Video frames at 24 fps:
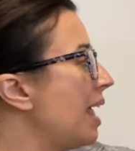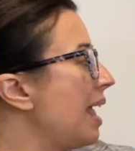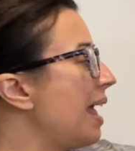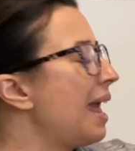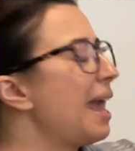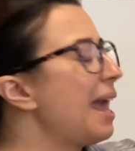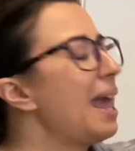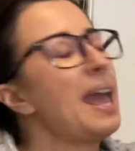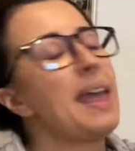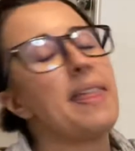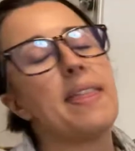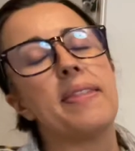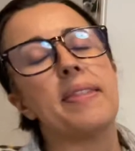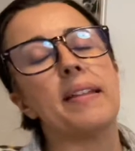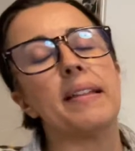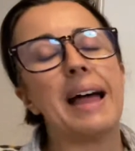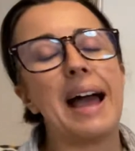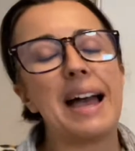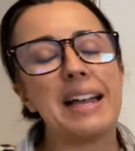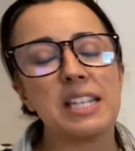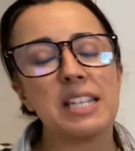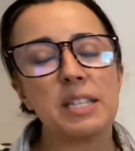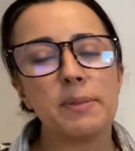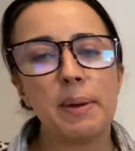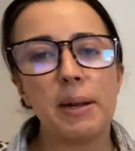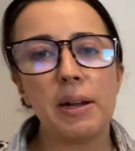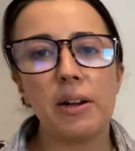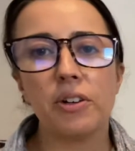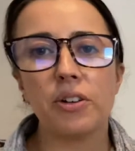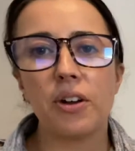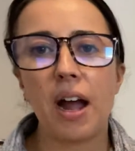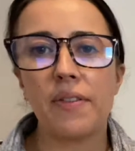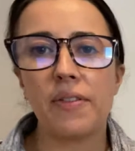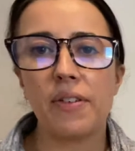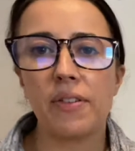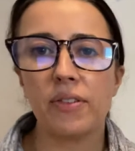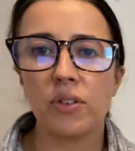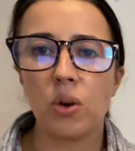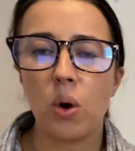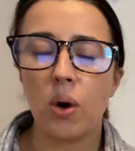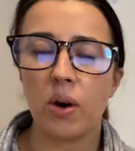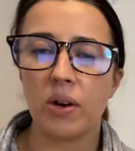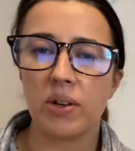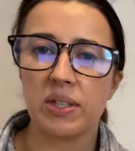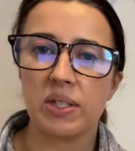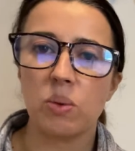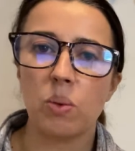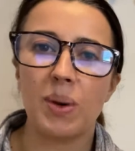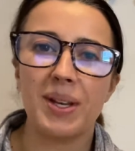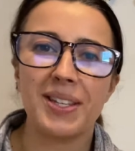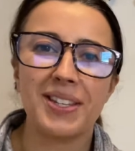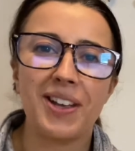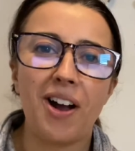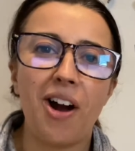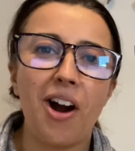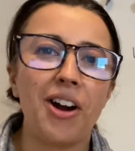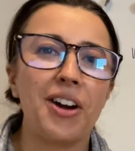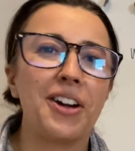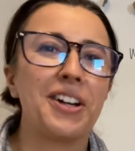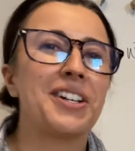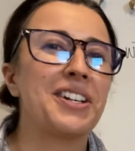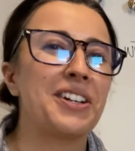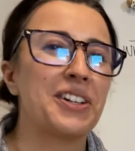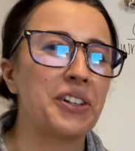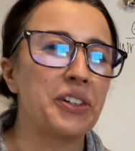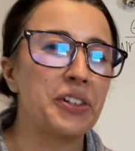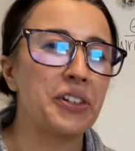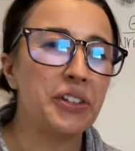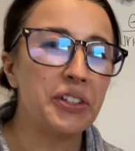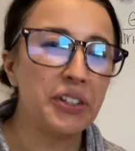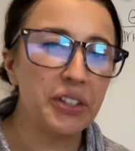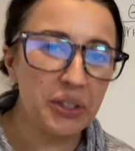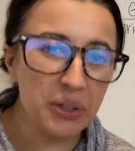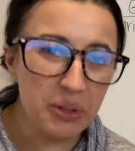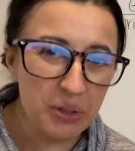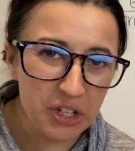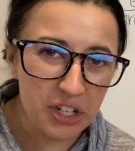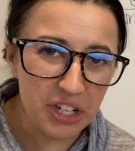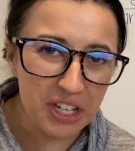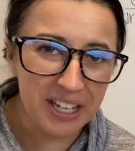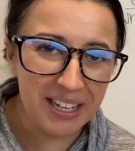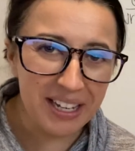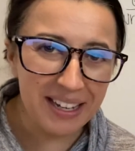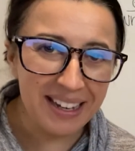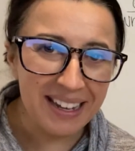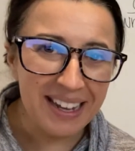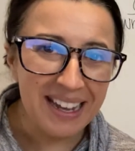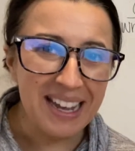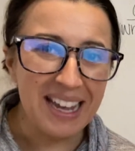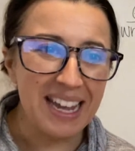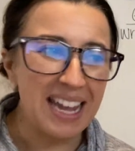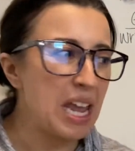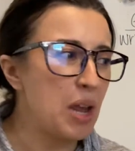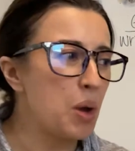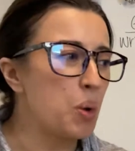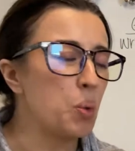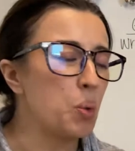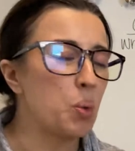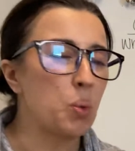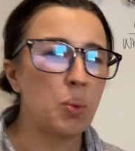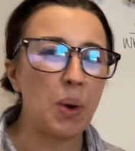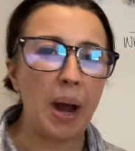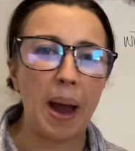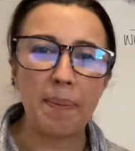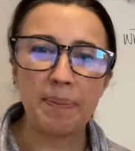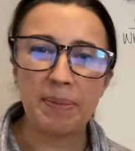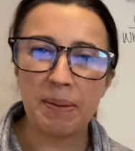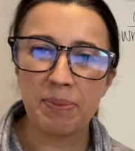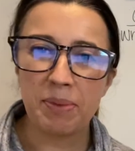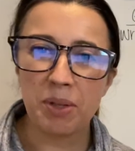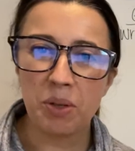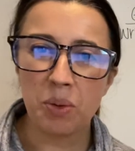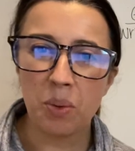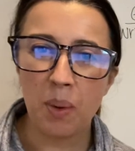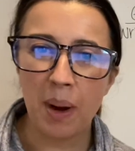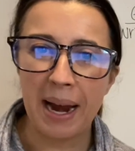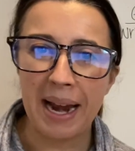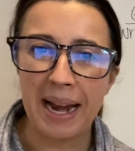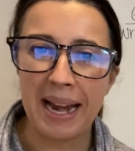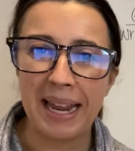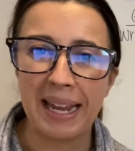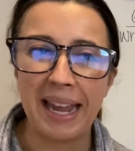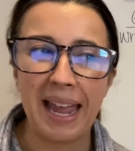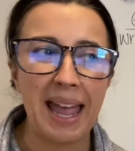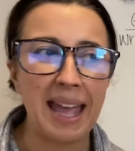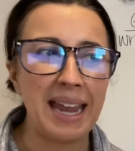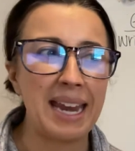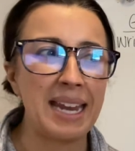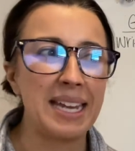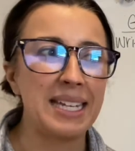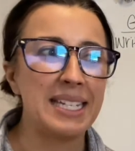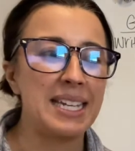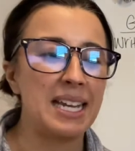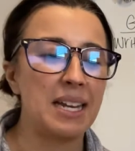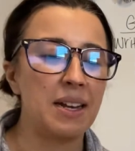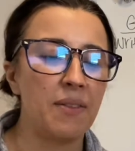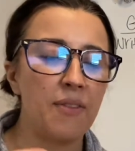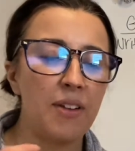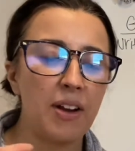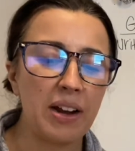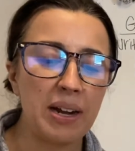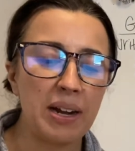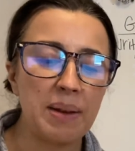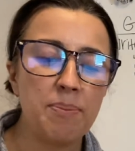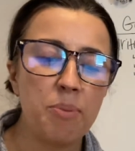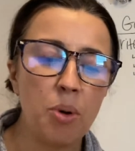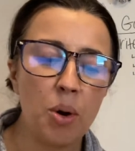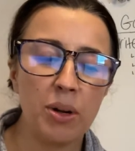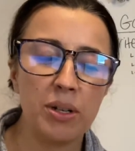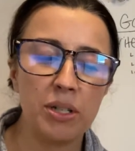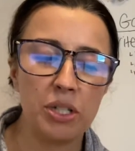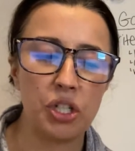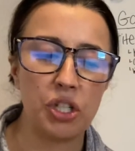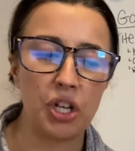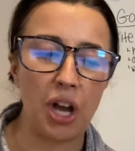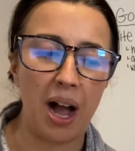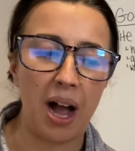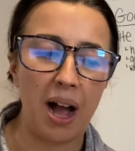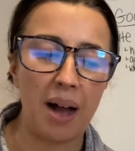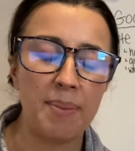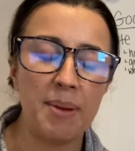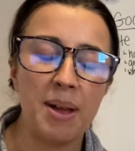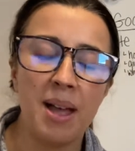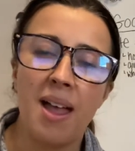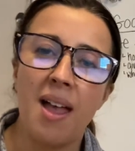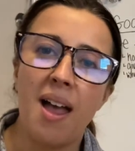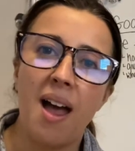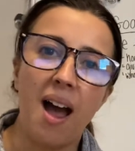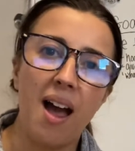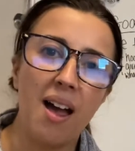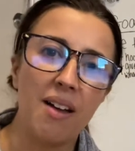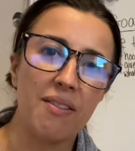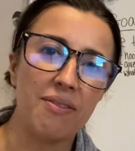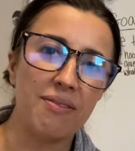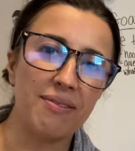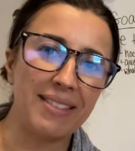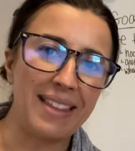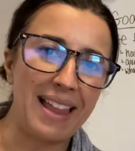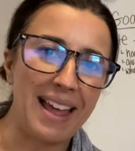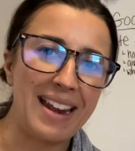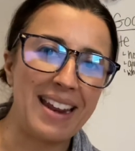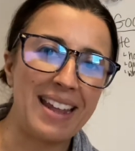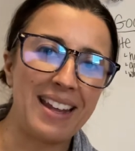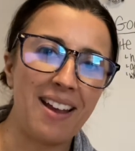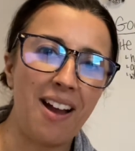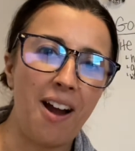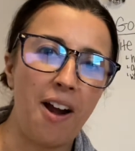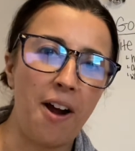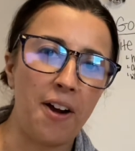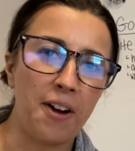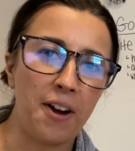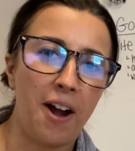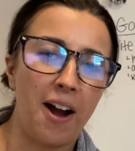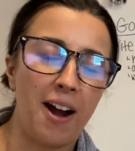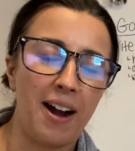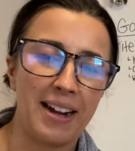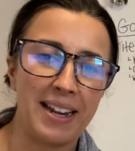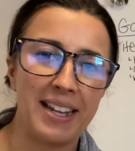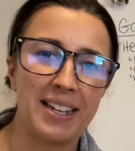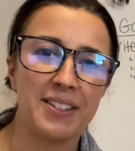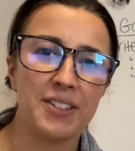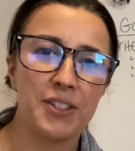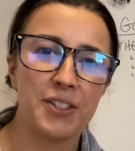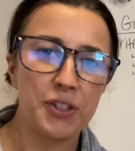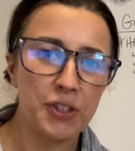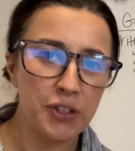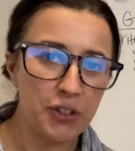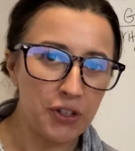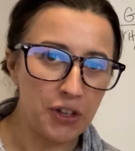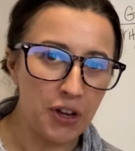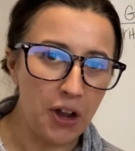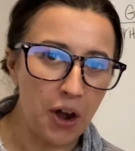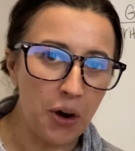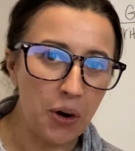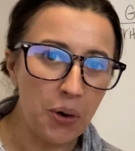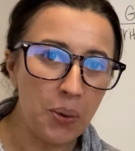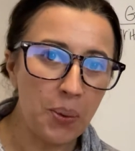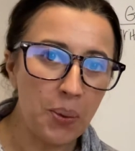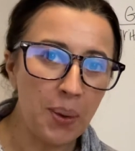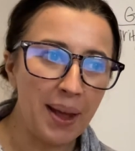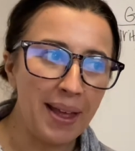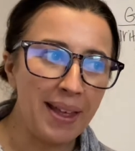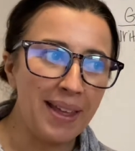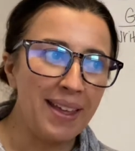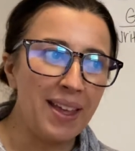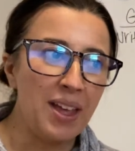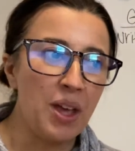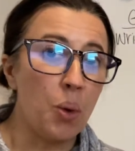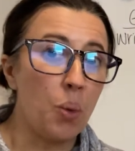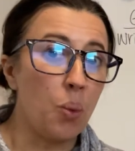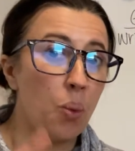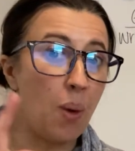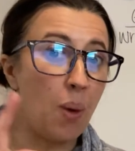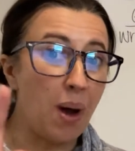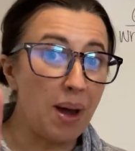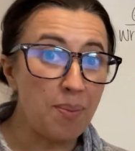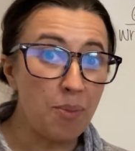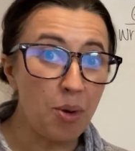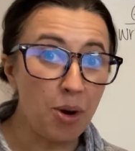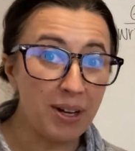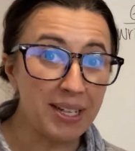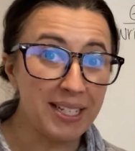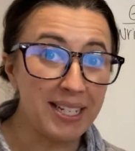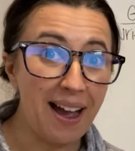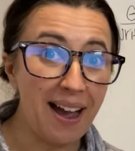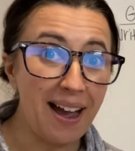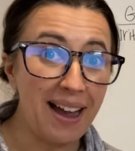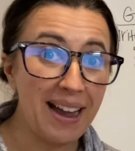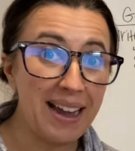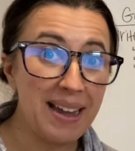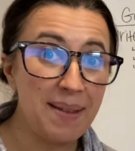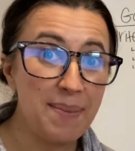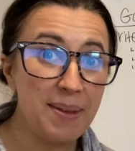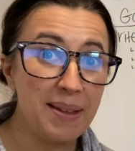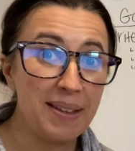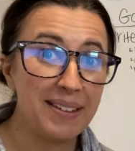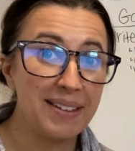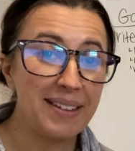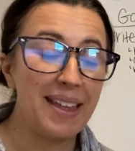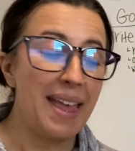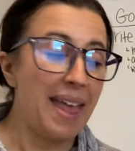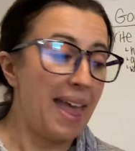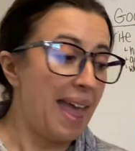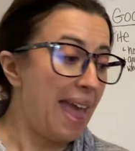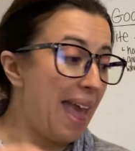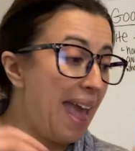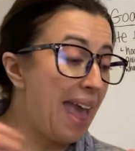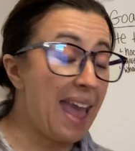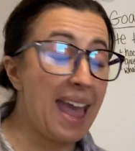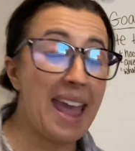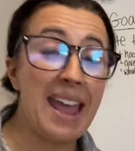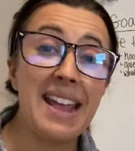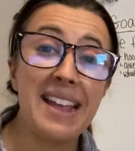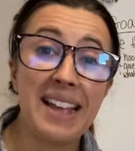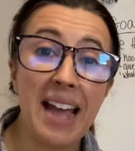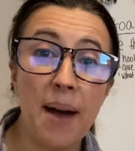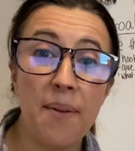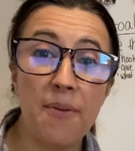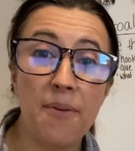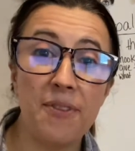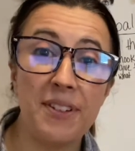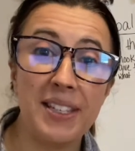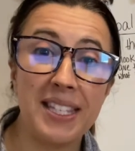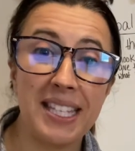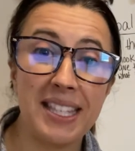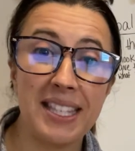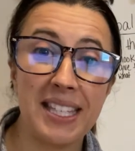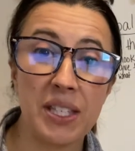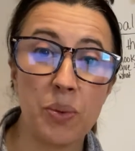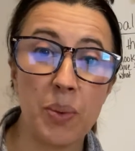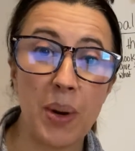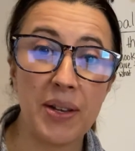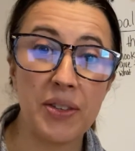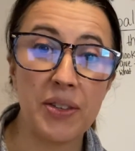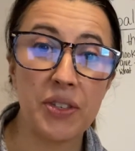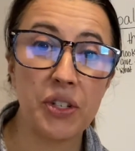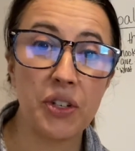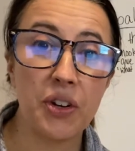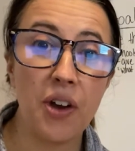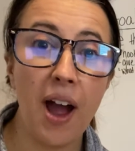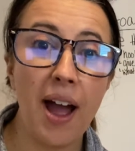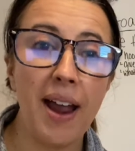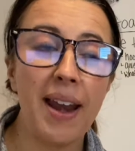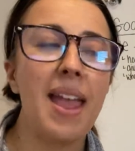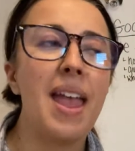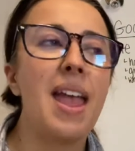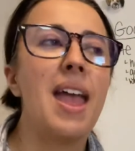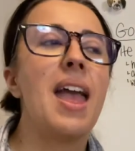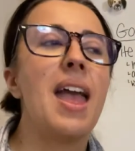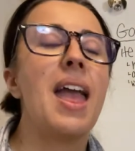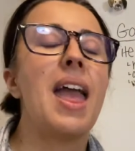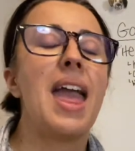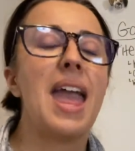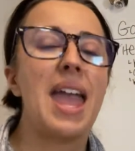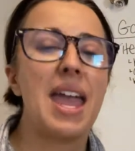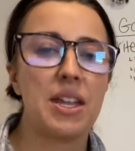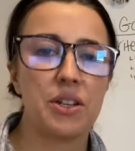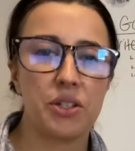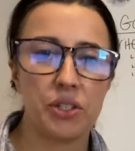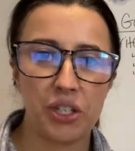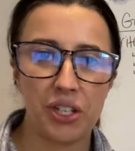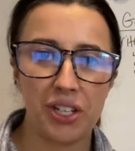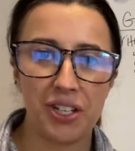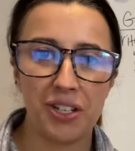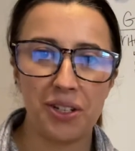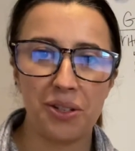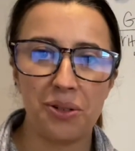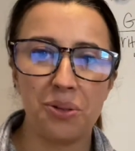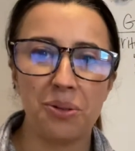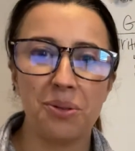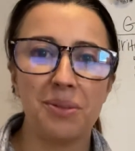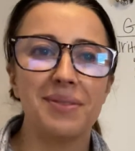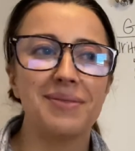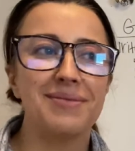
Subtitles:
And then the last paragraph, of course, was our conclusion. It wrapped up the writing and it did a very important job of letting our audience know one more time, hey, come visit this restaurant, and to,